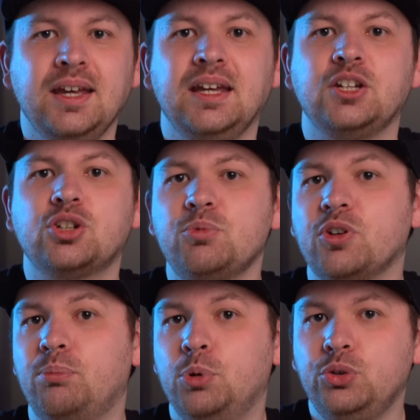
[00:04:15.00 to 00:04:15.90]
In terms
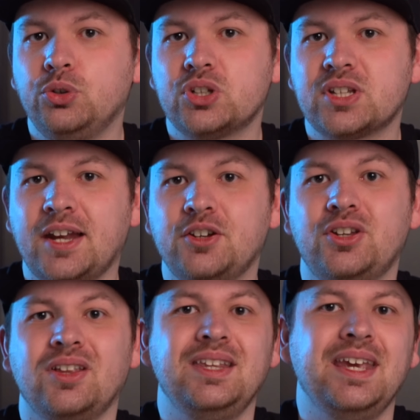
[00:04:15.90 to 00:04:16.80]
of Bluetooth
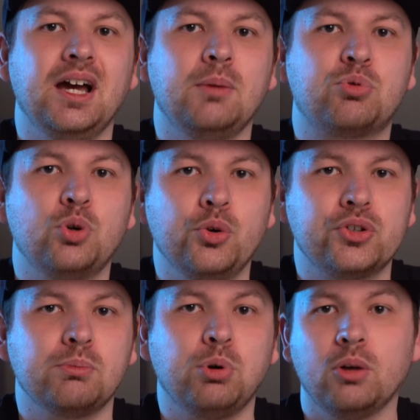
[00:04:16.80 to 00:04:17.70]
standard, the Air Pros
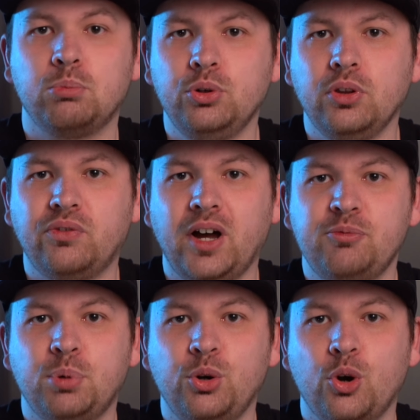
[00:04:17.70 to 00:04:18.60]
support Bluetooth
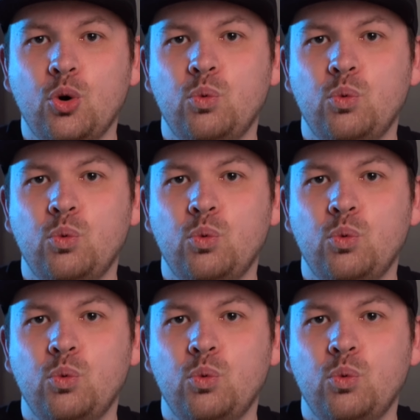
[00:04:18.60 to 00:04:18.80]
5.0,